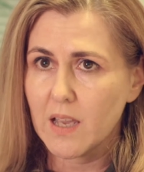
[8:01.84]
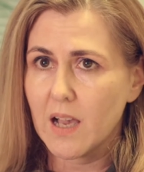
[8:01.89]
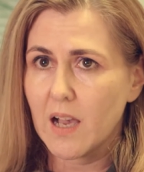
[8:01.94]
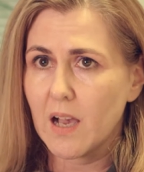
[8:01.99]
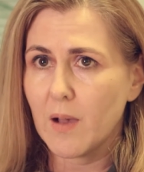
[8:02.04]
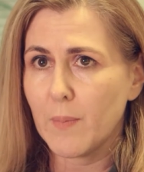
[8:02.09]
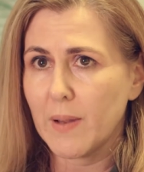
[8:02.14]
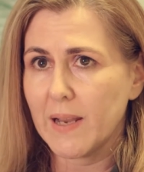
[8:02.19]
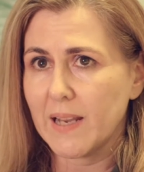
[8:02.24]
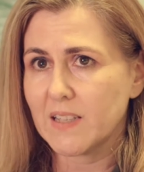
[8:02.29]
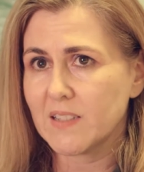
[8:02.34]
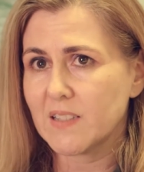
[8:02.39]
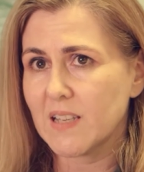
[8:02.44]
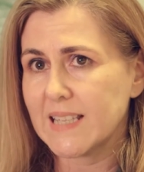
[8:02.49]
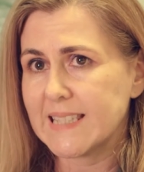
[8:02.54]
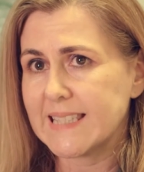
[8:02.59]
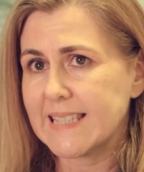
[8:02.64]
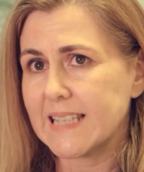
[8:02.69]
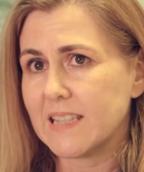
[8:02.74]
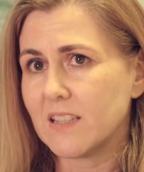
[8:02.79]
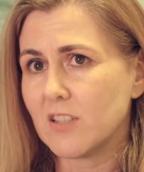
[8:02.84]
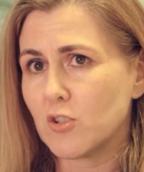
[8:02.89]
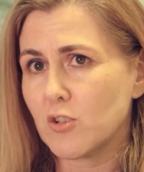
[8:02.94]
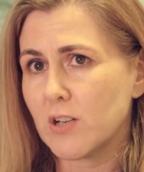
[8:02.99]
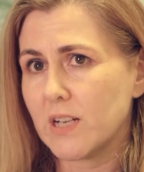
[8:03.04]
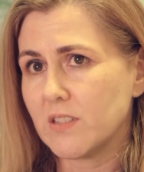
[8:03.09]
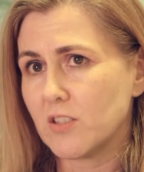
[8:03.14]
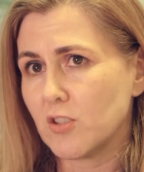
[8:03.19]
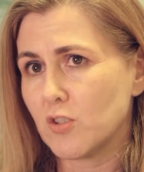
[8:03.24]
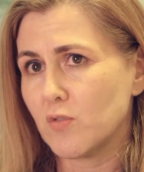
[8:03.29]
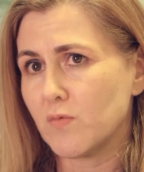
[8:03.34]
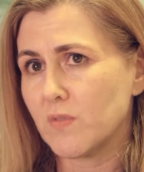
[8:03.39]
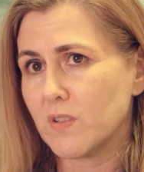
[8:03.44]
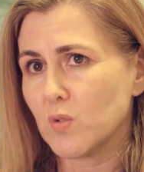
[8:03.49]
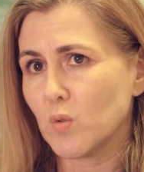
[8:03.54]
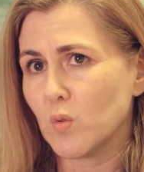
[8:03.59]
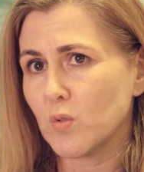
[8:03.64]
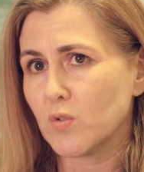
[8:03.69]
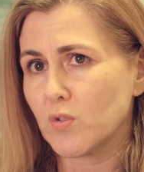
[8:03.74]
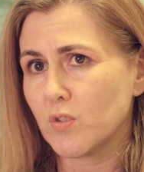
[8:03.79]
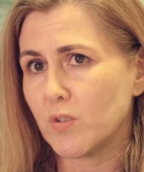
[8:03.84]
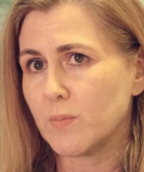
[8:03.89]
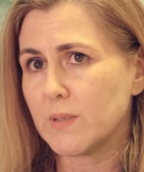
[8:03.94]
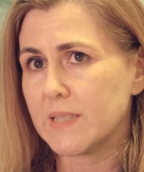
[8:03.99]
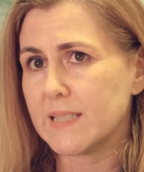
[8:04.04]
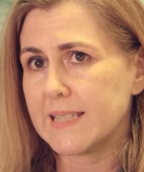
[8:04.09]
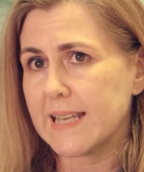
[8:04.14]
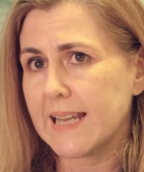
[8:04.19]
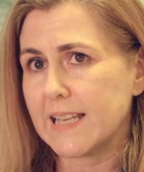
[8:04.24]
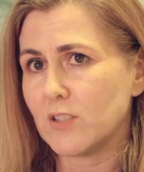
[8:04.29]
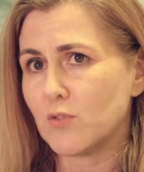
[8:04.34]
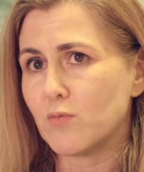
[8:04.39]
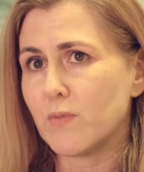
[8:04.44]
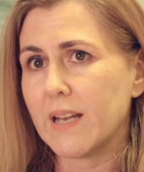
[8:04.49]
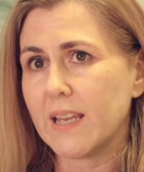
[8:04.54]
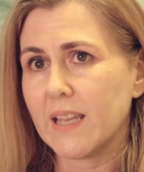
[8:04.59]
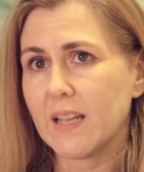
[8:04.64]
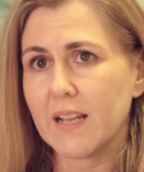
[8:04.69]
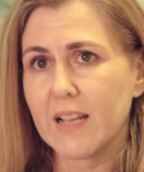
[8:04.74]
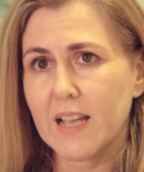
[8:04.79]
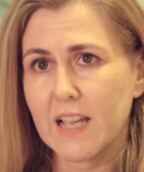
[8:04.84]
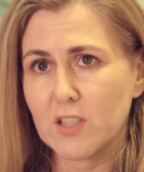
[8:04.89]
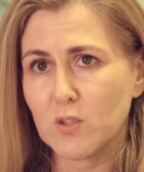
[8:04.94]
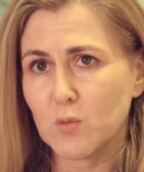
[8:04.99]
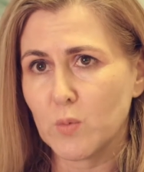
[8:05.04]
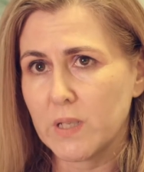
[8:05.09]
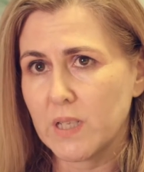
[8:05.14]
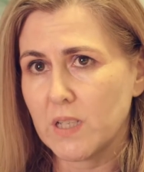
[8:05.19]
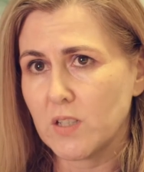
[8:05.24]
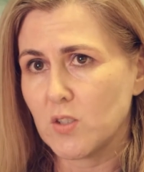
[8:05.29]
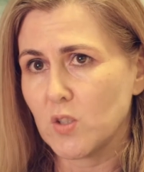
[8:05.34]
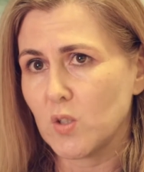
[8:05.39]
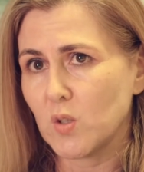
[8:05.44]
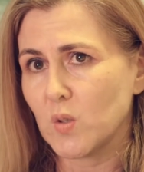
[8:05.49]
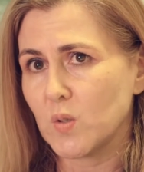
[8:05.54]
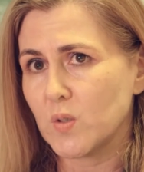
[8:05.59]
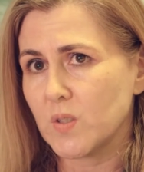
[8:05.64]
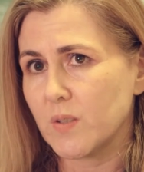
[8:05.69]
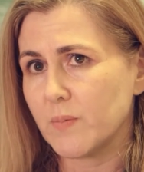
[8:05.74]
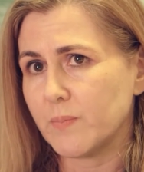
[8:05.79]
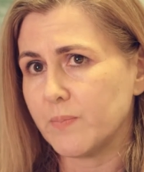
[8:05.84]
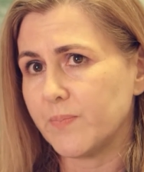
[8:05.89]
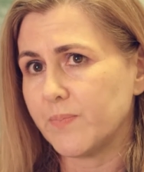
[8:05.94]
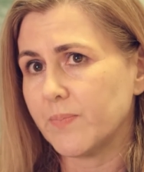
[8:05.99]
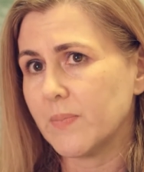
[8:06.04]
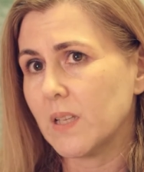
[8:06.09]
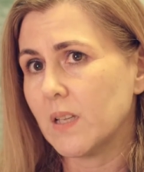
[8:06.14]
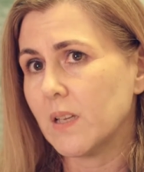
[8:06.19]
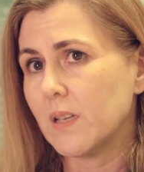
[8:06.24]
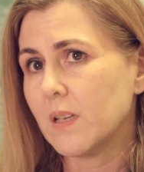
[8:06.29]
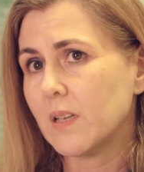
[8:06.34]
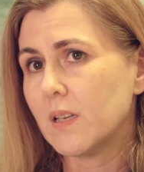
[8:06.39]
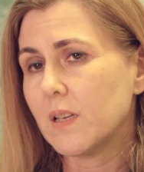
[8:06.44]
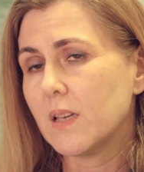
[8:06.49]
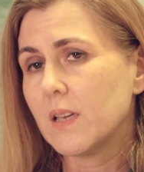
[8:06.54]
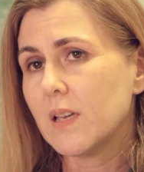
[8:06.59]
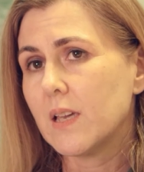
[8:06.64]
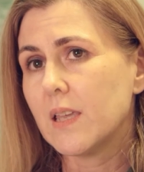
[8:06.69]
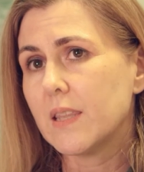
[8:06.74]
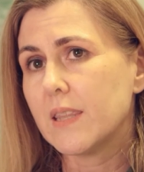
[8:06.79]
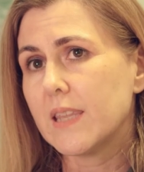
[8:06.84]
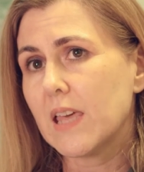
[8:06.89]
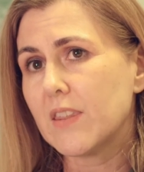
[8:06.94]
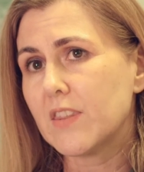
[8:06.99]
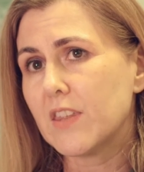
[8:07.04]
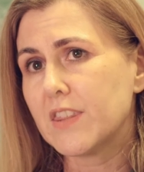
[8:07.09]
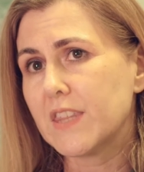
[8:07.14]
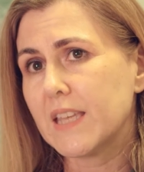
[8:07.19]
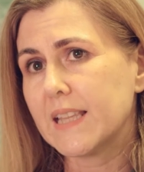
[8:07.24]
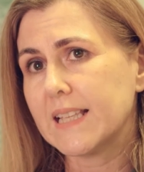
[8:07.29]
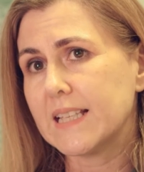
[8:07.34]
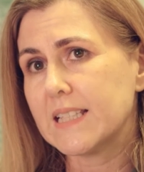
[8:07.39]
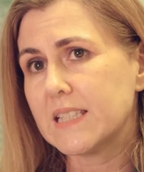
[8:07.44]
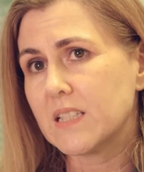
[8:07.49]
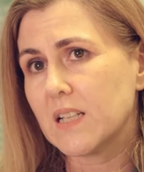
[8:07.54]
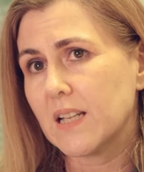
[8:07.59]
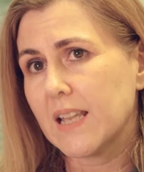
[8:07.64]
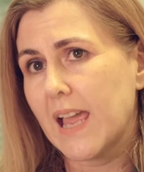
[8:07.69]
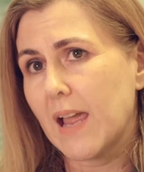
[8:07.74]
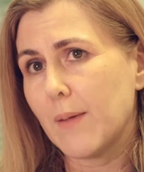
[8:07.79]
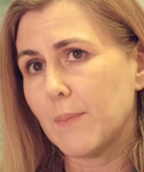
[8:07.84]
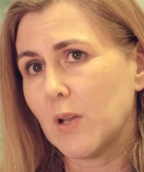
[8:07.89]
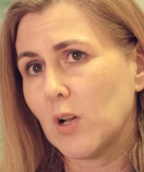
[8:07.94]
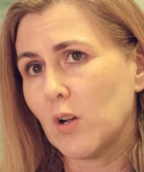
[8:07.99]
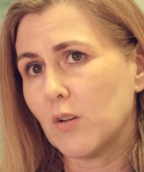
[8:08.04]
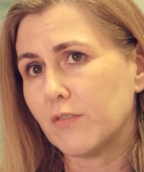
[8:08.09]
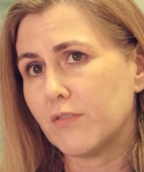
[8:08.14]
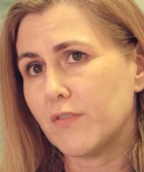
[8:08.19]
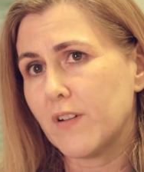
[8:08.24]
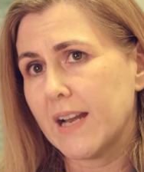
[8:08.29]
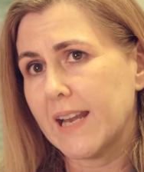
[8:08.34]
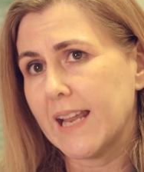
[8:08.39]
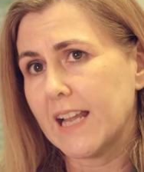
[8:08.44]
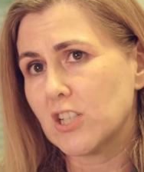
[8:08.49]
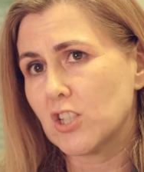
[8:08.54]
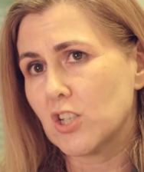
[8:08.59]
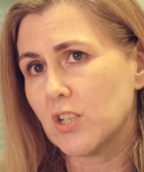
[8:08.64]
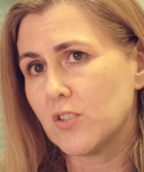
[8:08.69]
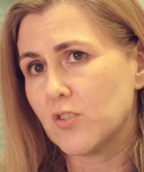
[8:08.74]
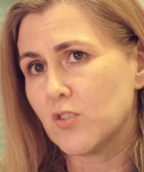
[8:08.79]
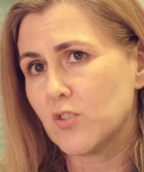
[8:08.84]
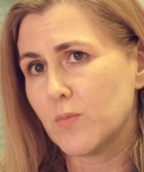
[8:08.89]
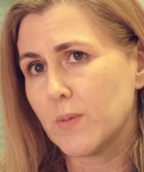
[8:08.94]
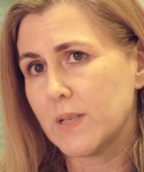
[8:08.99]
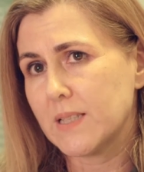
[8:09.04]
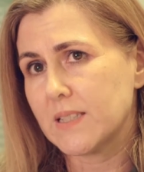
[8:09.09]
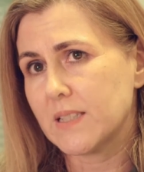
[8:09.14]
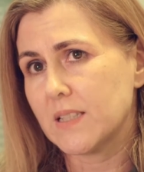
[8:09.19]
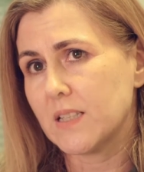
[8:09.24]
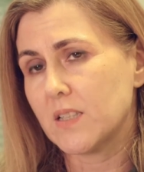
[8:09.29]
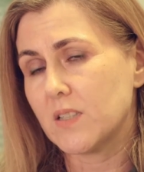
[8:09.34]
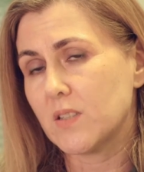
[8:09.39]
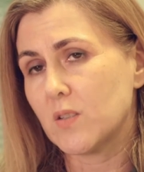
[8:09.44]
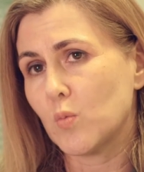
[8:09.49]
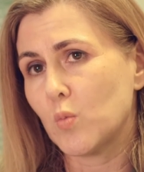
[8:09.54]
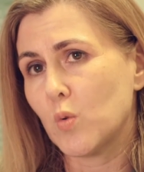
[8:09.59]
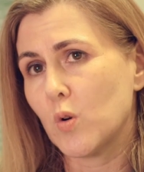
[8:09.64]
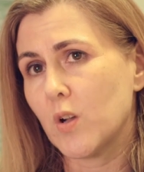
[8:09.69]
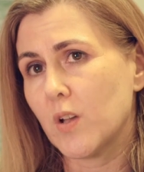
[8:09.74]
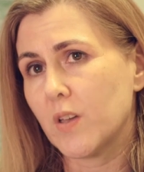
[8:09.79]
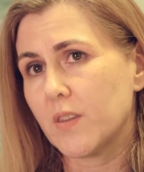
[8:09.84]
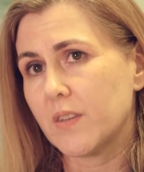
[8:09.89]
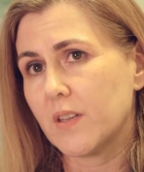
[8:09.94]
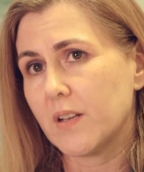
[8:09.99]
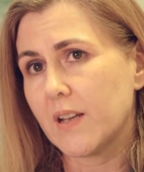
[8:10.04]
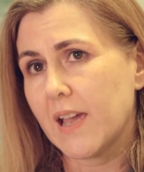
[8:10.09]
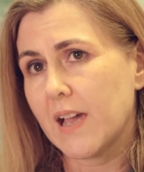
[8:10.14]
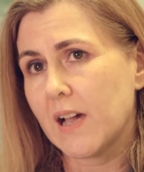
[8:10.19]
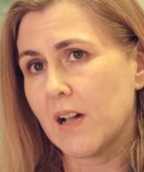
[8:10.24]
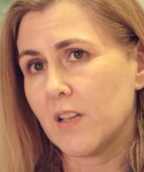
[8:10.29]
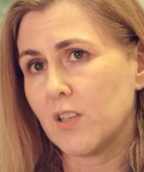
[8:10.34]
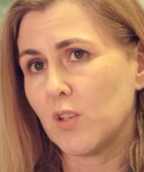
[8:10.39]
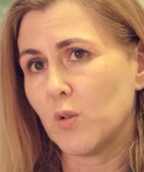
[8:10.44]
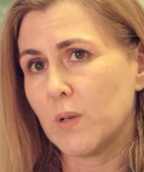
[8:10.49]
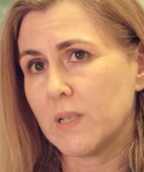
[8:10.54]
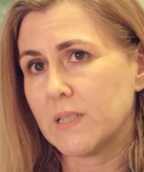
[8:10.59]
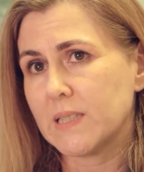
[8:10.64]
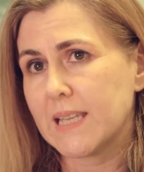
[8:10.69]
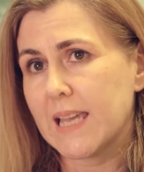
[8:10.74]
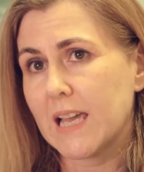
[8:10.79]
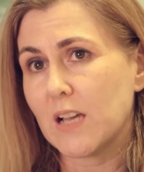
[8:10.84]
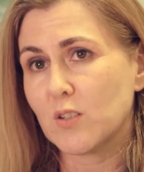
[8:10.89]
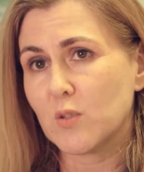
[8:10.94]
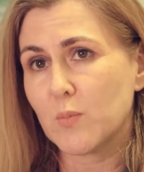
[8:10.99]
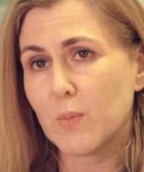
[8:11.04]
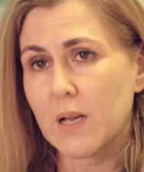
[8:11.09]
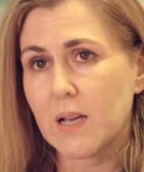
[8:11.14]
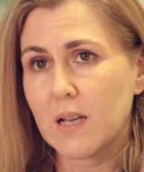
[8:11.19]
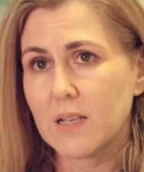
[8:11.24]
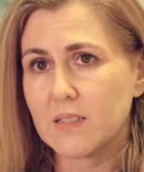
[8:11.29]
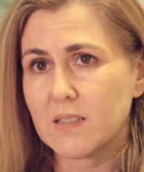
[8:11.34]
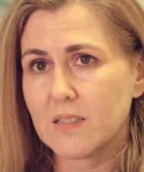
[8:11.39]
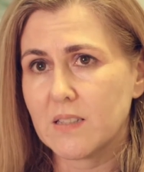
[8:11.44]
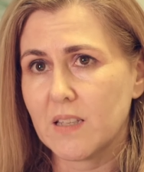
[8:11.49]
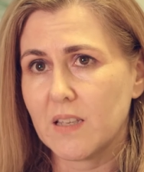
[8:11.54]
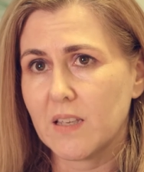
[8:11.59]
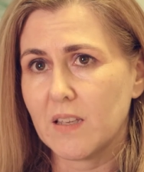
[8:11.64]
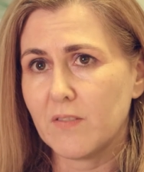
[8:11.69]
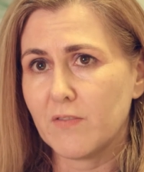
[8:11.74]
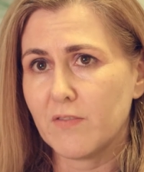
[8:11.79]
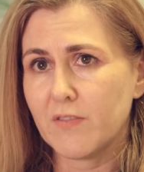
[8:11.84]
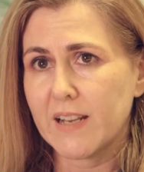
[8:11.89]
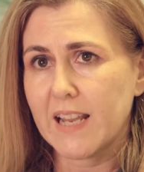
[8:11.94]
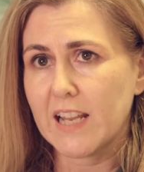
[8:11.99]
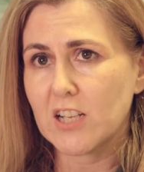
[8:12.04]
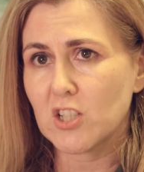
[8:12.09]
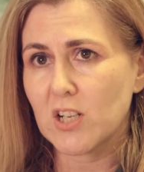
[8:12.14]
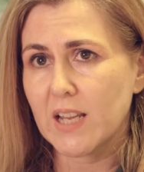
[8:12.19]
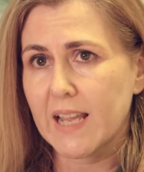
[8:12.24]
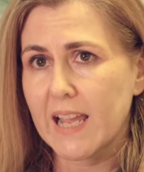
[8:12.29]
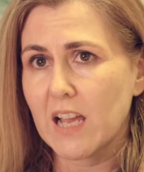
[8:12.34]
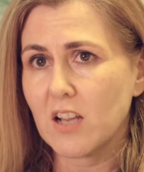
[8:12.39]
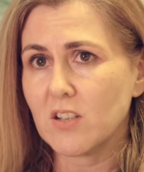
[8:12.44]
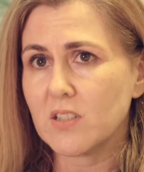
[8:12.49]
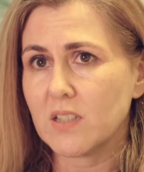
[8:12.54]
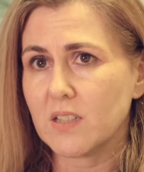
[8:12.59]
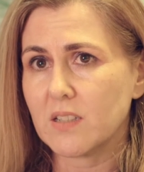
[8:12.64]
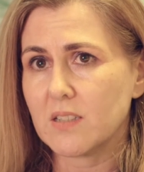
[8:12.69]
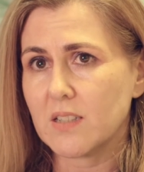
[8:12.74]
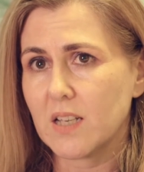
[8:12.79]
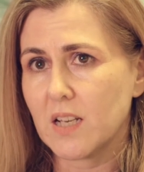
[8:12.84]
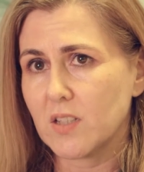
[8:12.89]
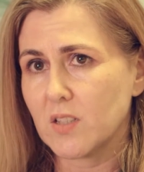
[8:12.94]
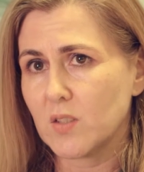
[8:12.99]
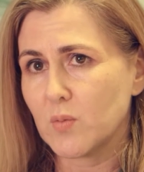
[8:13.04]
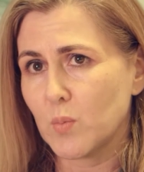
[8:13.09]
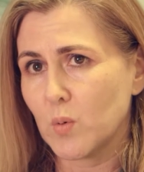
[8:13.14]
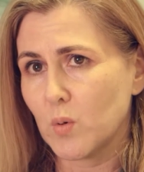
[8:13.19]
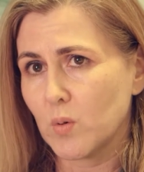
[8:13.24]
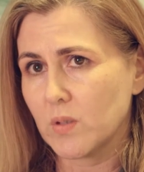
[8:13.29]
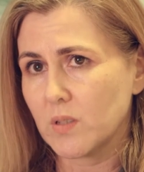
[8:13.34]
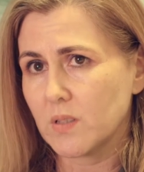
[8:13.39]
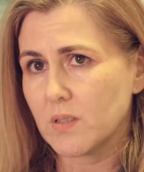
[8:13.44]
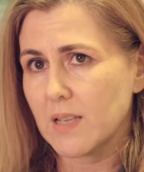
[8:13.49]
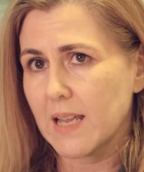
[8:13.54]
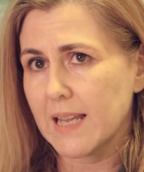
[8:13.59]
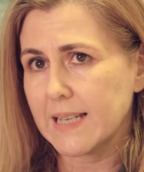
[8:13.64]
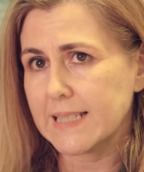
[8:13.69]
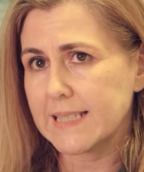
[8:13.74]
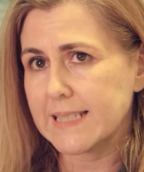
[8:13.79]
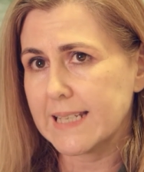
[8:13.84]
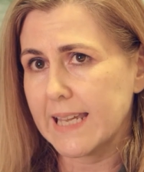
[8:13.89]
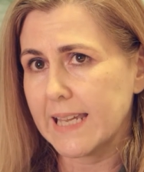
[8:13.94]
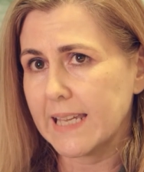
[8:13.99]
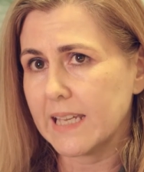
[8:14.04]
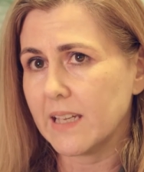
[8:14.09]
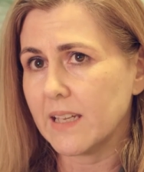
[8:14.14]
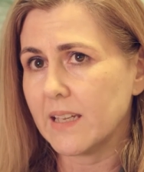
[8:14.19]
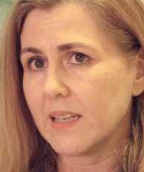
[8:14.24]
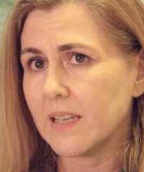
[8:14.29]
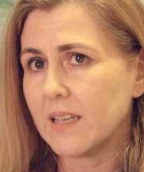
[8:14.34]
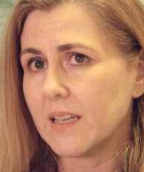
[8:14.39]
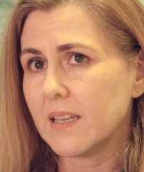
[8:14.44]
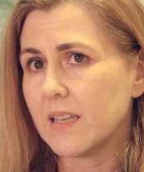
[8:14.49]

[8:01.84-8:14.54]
And as I said, the Transition Resource Group stands ready in case we need to use them. The other thing that's still happening on financial instruments is the work that our US counterparts, the Financial Accounting Standards Board, is undertaking.